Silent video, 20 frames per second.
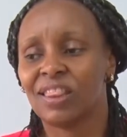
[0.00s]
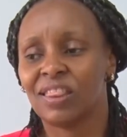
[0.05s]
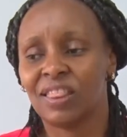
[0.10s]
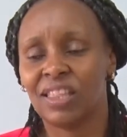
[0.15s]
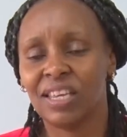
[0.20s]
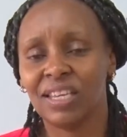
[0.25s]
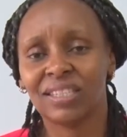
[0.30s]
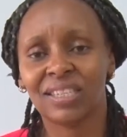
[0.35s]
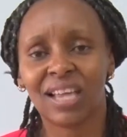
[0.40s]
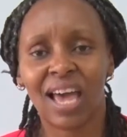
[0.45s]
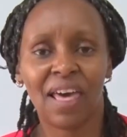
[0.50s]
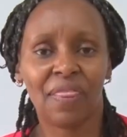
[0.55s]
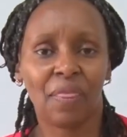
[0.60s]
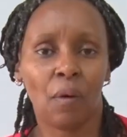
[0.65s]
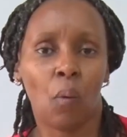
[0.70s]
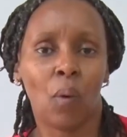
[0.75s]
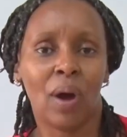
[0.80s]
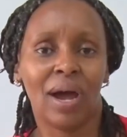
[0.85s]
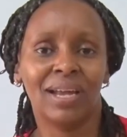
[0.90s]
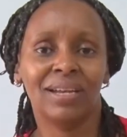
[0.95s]
This
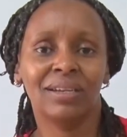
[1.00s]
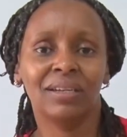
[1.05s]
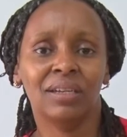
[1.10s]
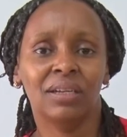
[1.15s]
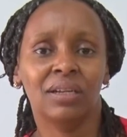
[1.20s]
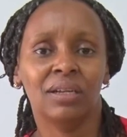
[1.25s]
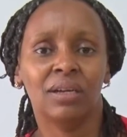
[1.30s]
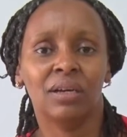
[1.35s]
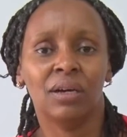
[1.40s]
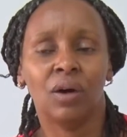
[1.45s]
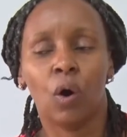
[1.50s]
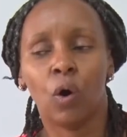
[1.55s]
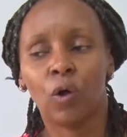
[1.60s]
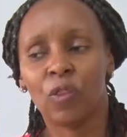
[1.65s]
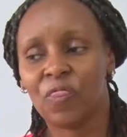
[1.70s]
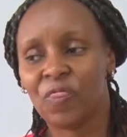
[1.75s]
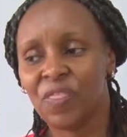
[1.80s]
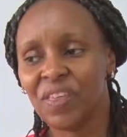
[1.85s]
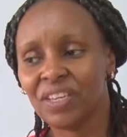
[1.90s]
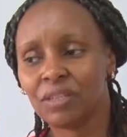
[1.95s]
other one,
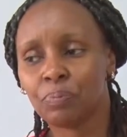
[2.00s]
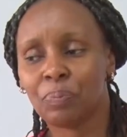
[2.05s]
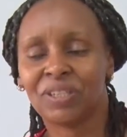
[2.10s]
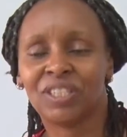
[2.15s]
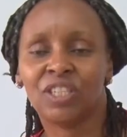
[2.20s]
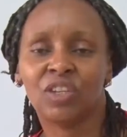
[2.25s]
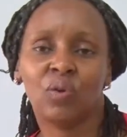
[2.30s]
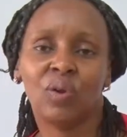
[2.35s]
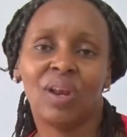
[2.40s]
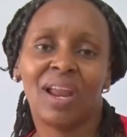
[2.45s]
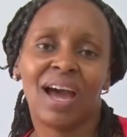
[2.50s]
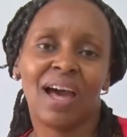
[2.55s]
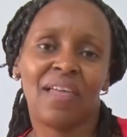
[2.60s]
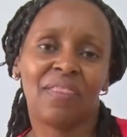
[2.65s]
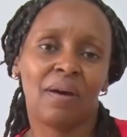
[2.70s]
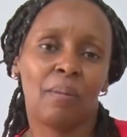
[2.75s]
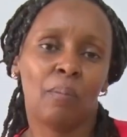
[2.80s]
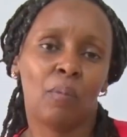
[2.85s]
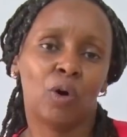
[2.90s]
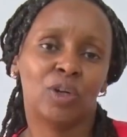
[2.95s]
or this particular
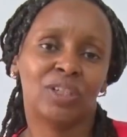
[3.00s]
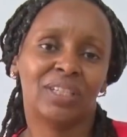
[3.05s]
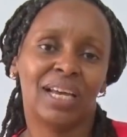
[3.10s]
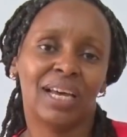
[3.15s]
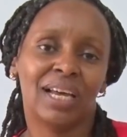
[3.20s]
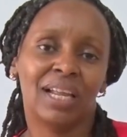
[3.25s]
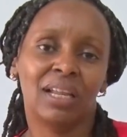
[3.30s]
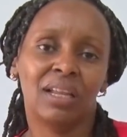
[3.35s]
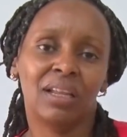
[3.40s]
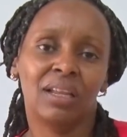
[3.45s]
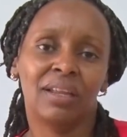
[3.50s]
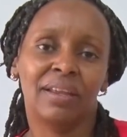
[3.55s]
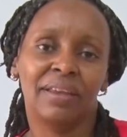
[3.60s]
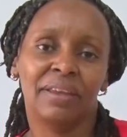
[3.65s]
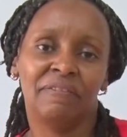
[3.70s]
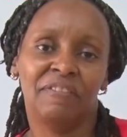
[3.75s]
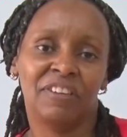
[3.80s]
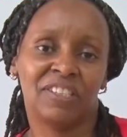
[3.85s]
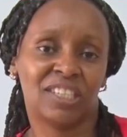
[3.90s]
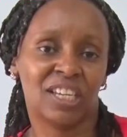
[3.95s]
other model,
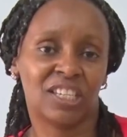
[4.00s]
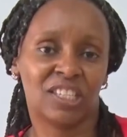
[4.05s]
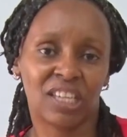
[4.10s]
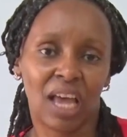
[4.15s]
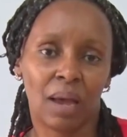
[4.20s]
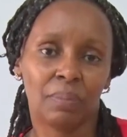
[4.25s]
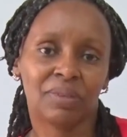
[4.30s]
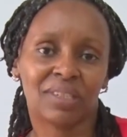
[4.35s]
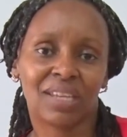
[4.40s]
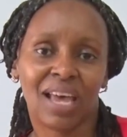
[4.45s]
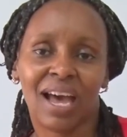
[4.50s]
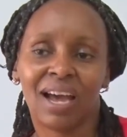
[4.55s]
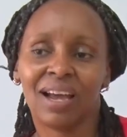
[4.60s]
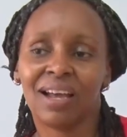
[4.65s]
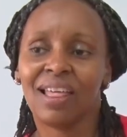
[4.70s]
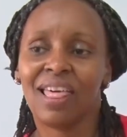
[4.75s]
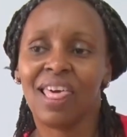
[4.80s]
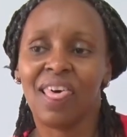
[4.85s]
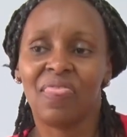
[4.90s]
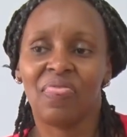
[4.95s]
if it's a
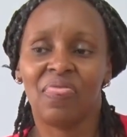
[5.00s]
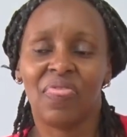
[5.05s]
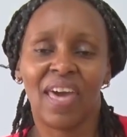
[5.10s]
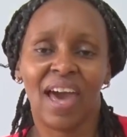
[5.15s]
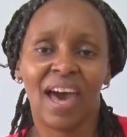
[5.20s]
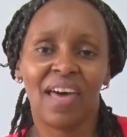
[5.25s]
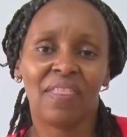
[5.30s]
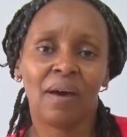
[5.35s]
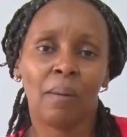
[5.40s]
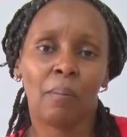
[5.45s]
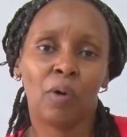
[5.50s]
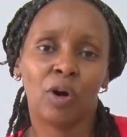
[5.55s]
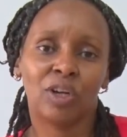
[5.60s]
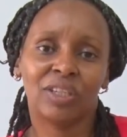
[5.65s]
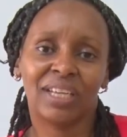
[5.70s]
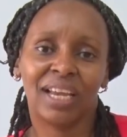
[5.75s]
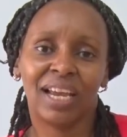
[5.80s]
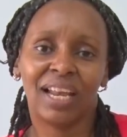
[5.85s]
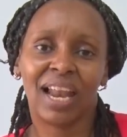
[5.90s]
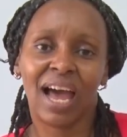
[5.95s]
Samsung, the other
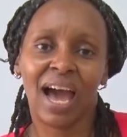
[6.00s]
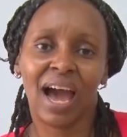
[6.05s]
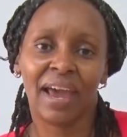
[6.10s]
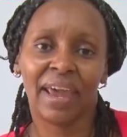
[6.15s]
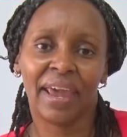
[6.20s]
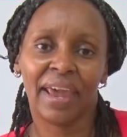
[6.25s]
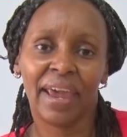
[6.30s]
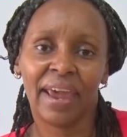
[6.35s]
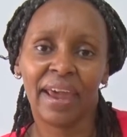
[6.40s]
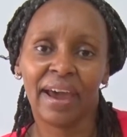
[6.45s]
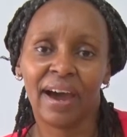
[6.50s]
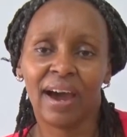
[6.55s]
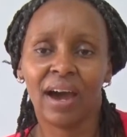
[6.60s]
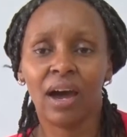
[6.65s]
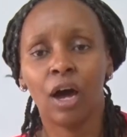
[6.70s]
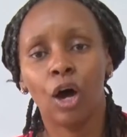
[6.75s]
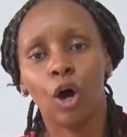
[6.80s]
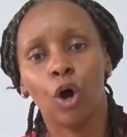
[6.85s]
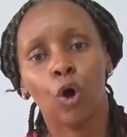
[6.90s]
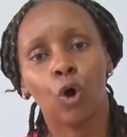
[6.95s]
model
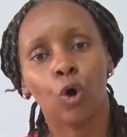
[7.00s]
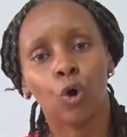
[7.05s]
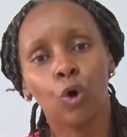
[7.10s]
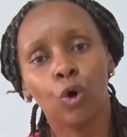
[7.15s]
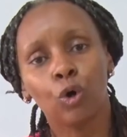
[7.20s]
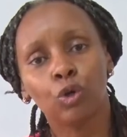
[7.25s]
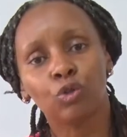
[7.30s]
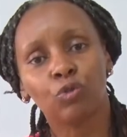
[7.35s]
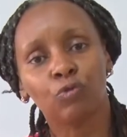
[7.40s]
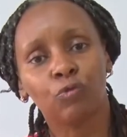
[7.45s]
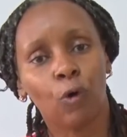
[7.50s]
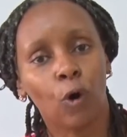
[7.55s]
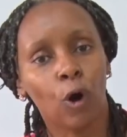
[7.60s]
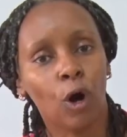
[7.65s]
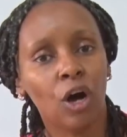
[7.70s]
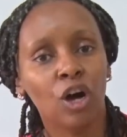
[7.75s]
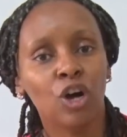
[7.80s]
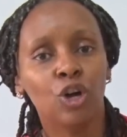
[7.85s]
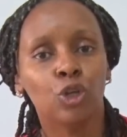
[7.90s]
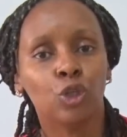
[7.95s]
here goes
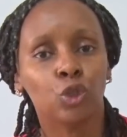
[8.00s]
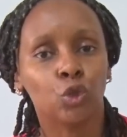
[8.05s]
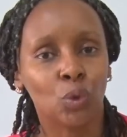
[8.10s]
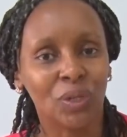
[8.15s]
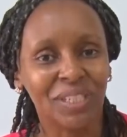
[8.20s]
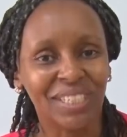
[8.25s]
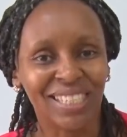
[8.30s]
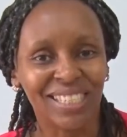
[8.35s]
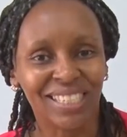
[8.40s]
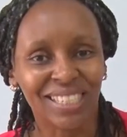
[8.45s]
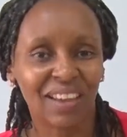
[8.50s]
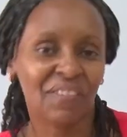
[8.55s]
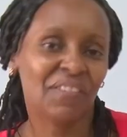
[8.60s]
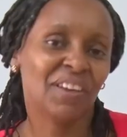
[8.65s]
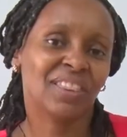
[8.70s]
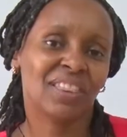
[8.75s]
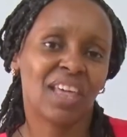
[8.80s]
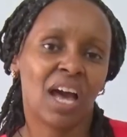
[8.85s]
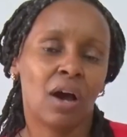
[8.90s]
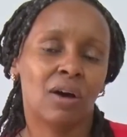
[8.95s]
for
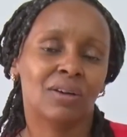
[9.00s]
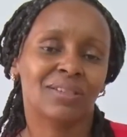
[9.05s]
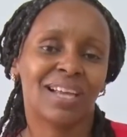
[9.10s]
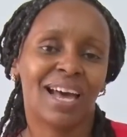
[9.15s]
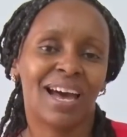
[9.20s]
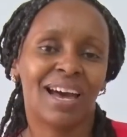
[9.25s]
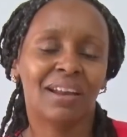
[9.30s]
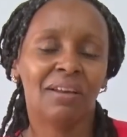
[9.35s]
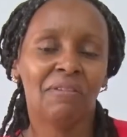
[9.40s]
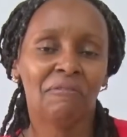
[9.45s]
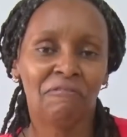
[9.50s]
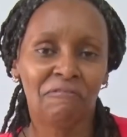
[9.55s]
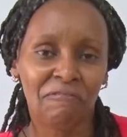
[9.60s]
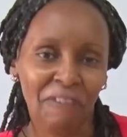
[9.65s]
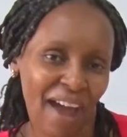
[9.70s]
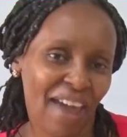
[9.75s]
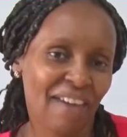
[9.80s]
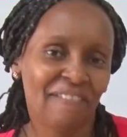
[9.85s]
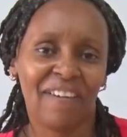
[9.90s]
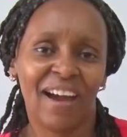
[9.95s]

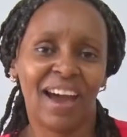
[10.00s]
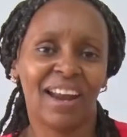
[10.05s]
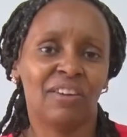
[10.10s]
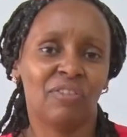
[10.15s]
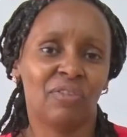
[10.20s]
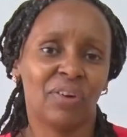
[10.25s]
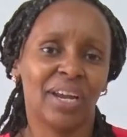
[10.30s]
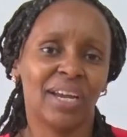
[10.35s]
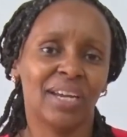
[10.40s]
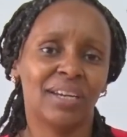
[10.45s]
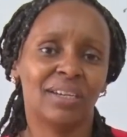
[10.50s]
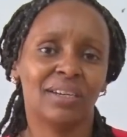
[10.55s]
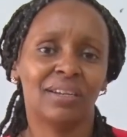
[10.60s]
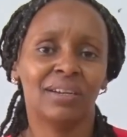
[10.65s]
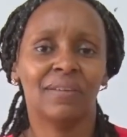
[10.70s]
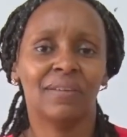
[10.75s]
27,500.